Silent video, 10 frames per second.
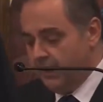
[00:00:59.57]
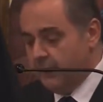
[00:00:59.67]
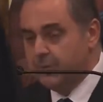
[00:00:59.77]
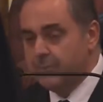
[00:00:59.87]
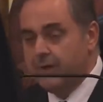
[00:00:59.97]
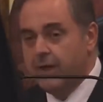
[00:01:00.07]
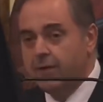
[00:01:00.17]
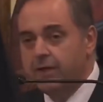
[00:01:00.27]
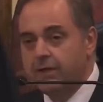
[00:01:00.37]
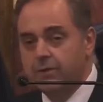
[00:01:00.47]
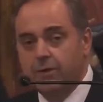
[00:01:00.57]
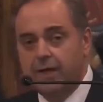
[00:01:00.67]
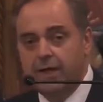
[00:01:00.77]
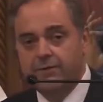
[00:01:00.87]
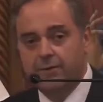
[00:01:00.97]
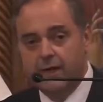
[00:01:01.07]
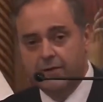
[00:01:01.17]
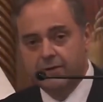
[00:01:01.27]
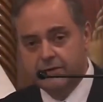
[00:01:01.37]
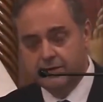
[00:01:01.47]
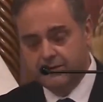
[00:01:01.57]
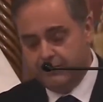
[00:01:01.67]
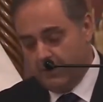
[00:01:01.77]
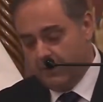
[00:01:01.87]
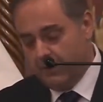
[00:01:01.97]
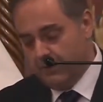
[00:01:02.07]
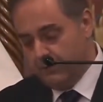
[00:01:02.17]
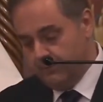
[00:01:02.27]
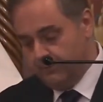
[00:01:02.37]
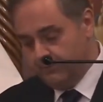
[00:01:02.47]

and preparing the way for others to follow.